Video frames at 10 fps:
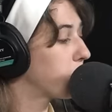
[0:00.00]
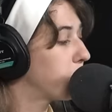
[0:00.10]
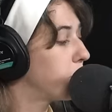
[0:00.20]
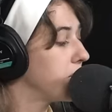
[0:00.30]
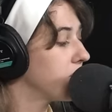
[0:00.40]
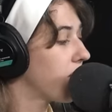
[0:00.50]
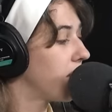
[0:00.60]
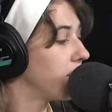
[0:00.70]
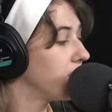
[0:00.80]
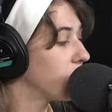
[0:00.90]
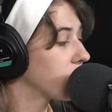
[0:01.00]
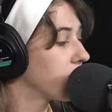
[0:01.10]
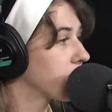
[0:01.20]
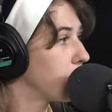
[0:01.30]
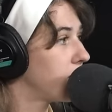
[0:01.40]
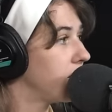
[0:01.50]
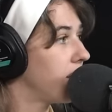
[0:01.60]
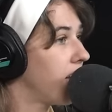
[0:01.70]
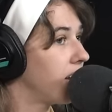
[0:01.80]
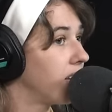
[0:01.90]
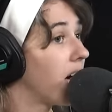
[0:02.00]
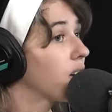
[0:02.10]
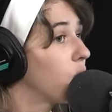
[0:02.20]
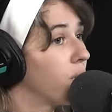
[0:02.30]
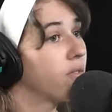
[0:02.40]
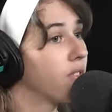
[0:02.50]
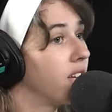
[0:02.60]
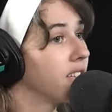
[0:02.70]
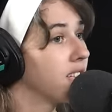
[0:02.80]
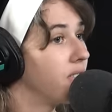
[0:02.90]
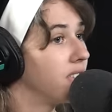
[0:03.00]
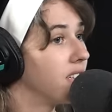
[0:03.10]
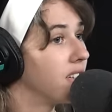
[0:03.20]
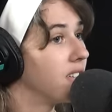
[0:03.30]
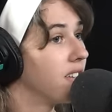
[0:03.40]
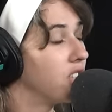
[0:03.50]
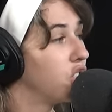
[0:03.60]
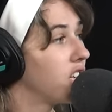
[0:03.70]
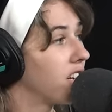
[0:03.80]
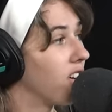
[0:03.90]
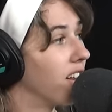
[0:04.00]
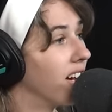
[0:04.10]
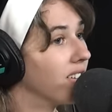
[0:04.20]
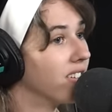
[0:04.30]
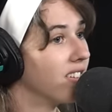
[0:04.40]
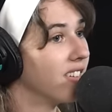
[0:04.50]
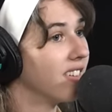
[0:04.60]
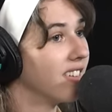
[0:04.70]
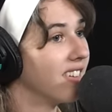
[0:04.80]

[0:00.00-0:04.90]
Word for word: piece of candy looks like somebody ate a lot of corn for Thanksgiving dinner and then shit it all out. That's okay. me.